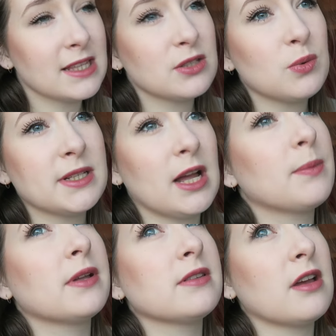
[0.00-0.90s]
This always
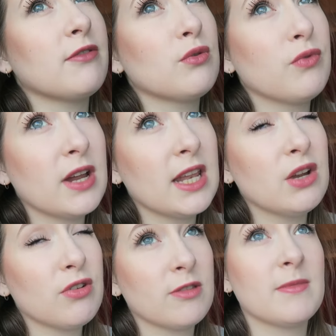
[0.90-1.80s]
happens. I feel really
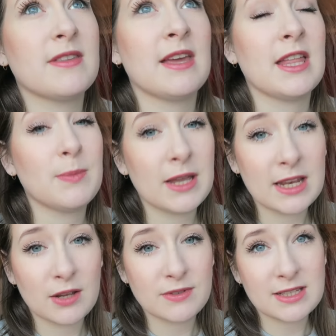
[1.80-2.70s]
Christmassy at the
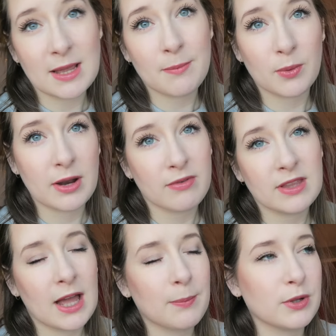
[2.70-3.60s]
beginning of December when
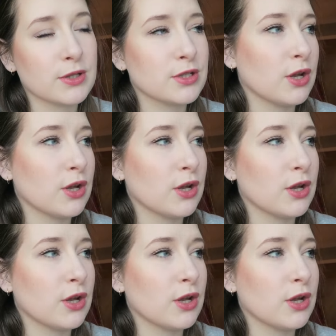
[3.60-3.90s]
everything happens.